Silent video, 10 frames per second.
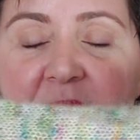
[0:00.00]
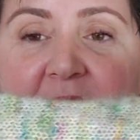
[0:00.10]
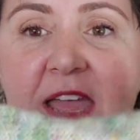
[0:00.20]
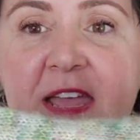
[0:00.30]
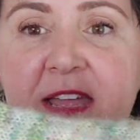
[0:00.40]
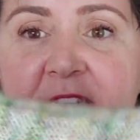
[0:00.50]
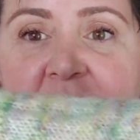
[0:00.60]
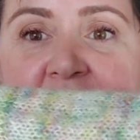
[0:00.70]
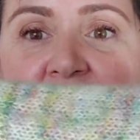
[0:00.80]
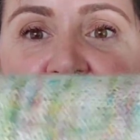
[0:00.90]

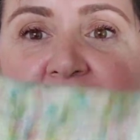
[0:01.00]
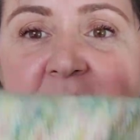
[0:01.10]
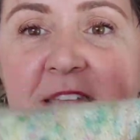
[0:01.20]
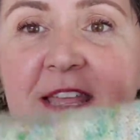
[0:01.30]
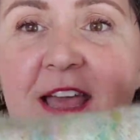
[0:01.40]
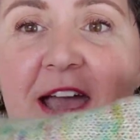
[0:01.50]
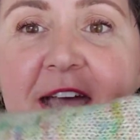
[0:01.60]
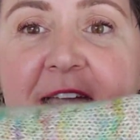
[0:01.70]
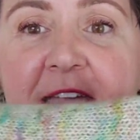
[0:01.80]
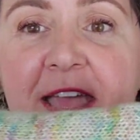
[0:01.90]
And
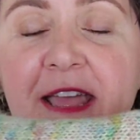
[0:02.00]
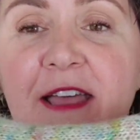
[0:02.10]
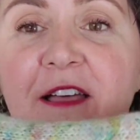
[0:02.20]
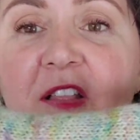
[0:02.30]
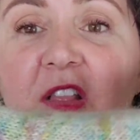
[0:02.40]
I